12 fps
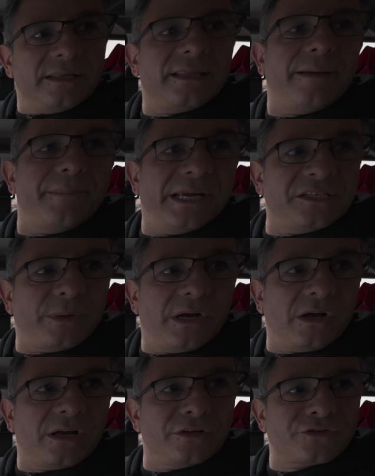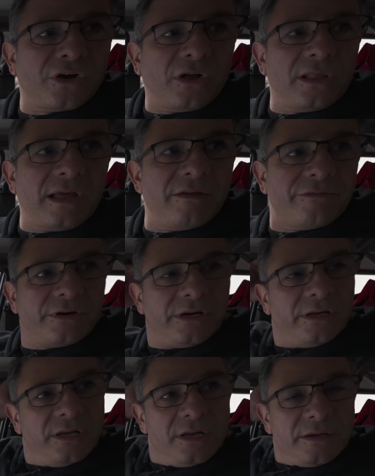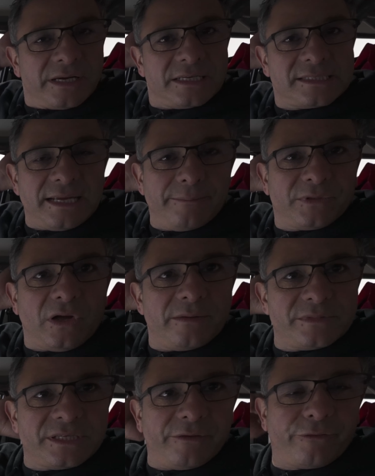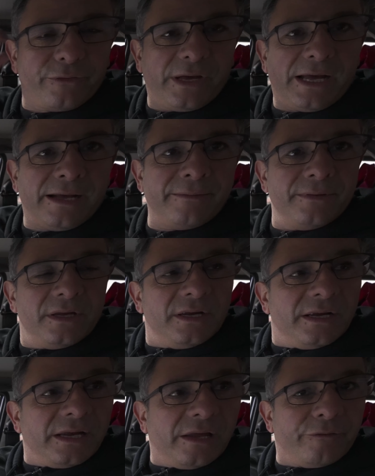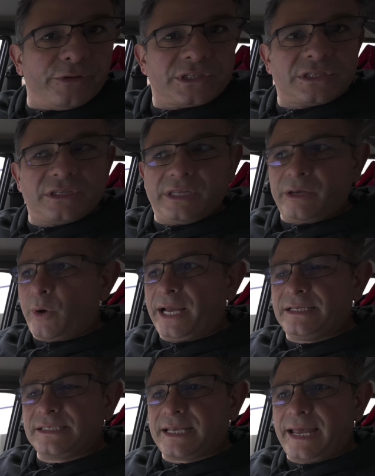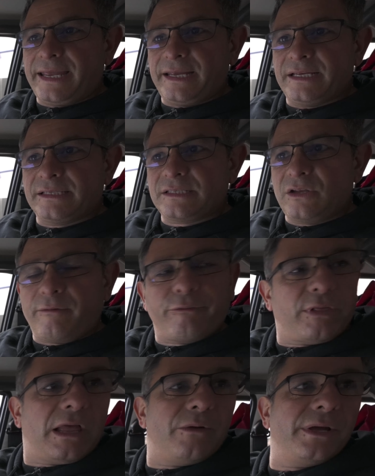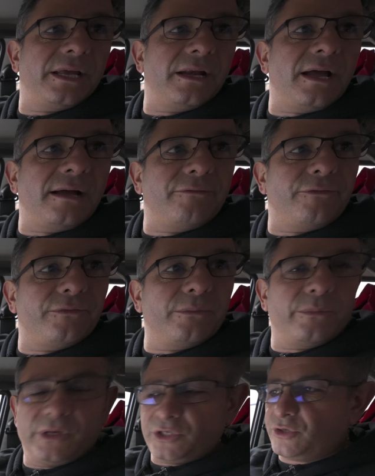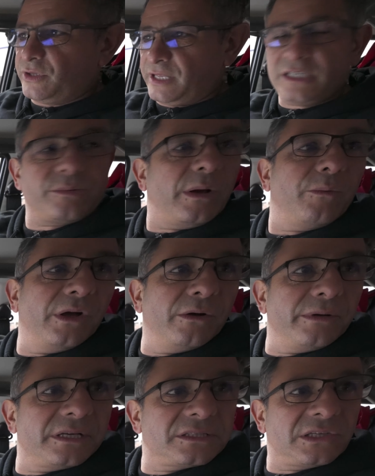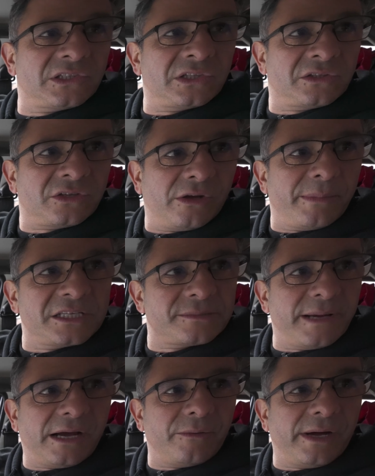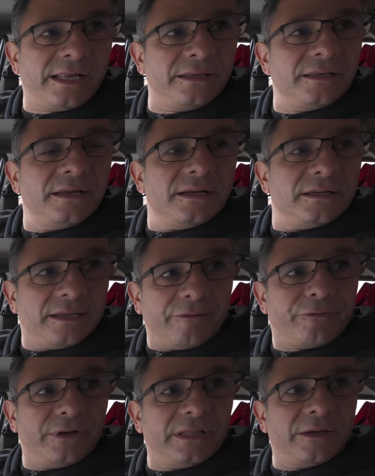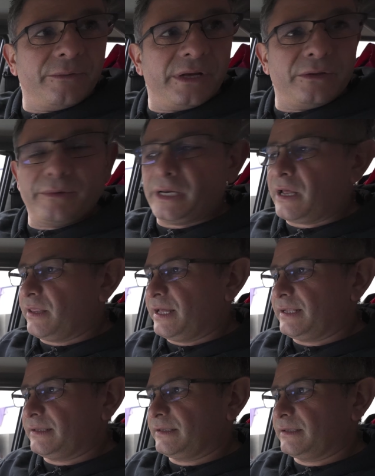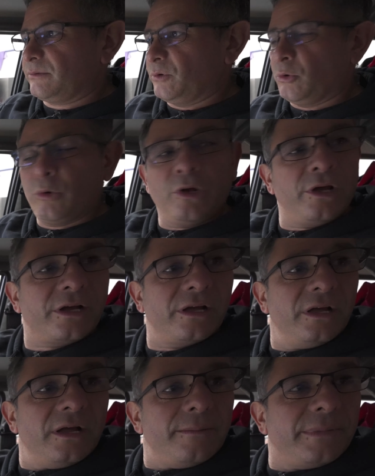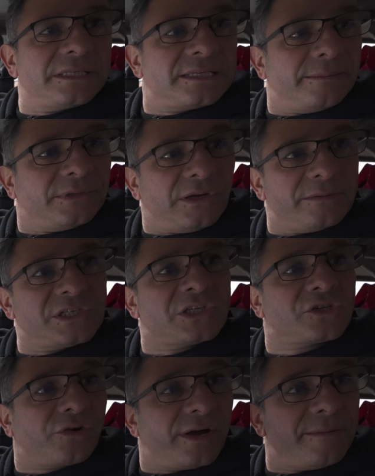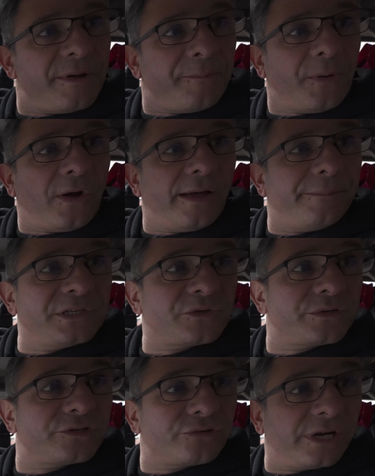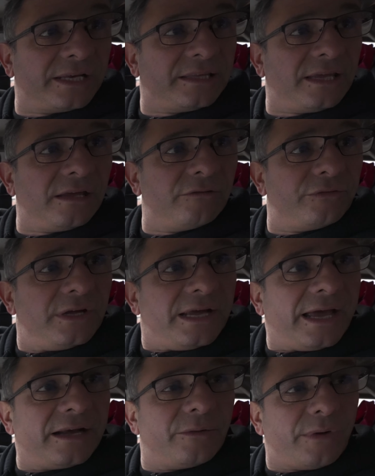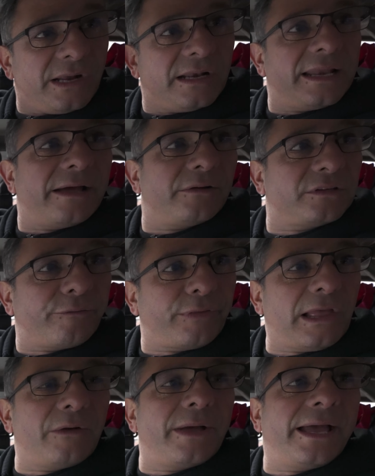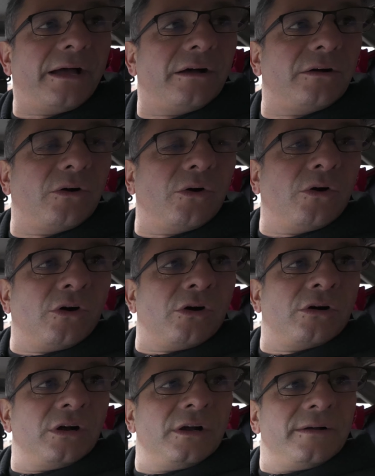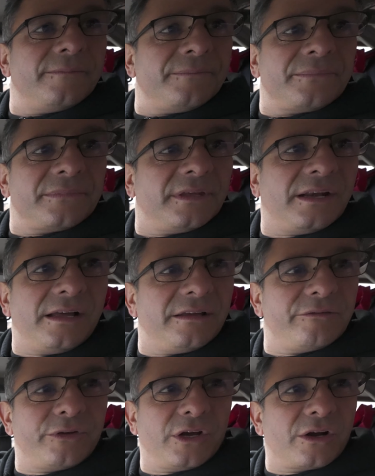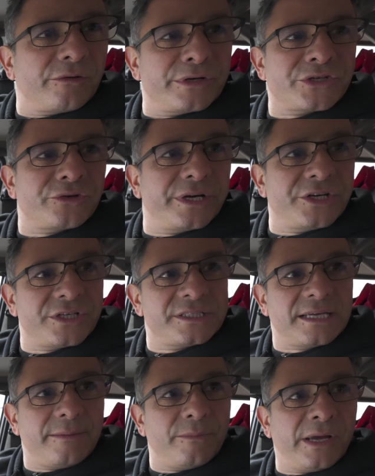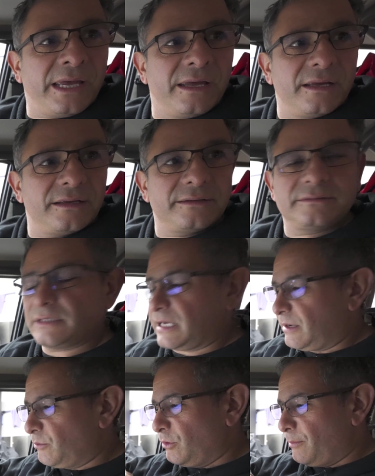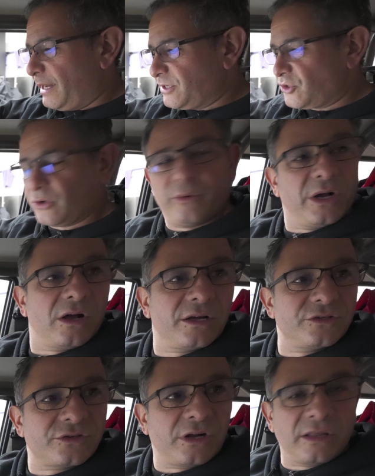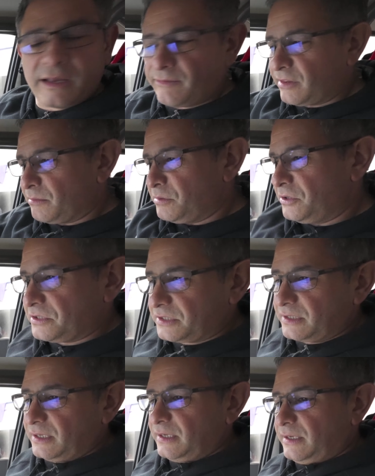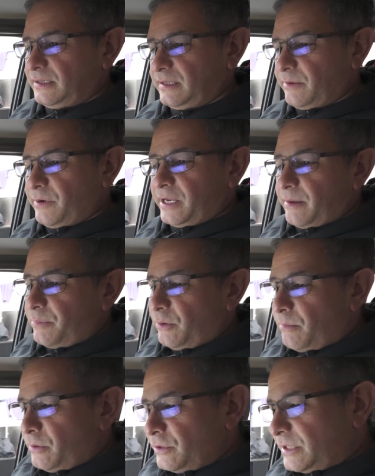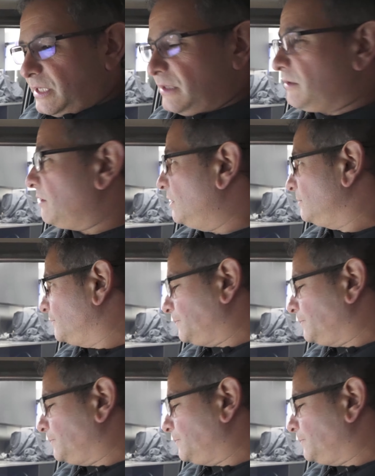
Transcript: That means we've got control over it. Because sometimes if the wastegate is not flowing enough, which this one will, because it's a Turbo Smart 1, definitely will. We know that will work. But sometimes the screamer pipe is restrictive and it won't allow it to flow out, or if you've got a restriction somewhere. So we'll make sure we've got control over the boost, then we can put boost into it.